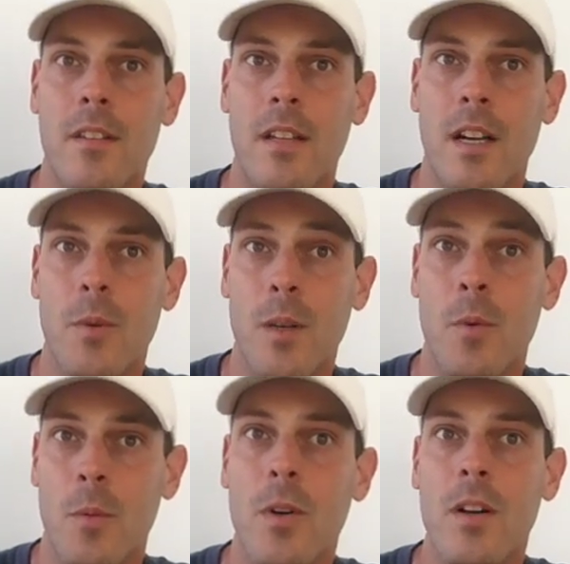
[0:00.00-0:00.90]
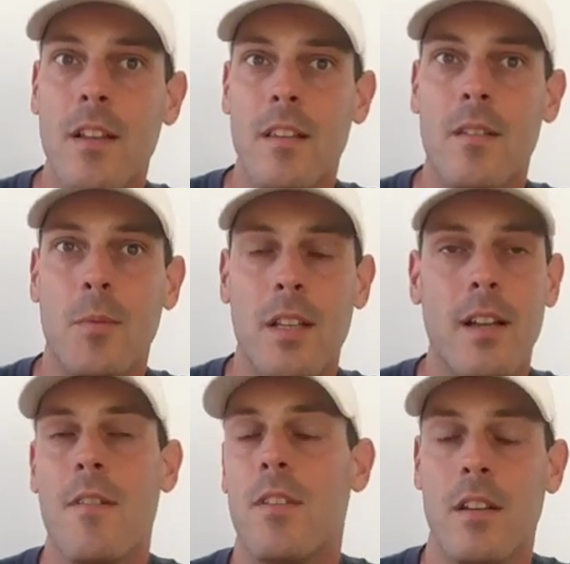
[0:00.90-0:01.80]
You know, we, we weren't we
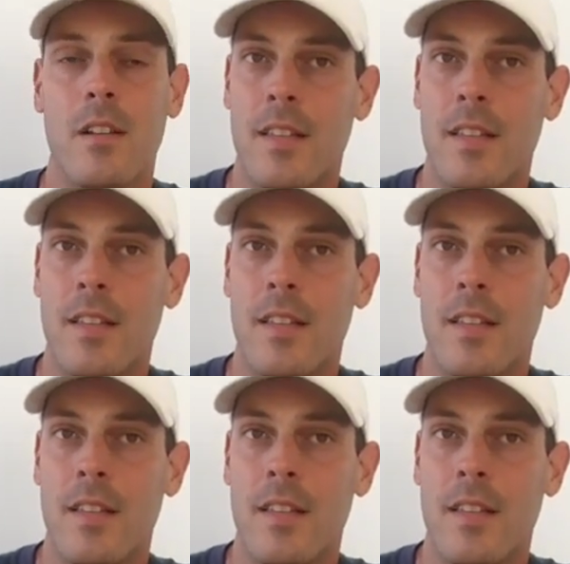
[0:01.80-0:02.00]
didn't have the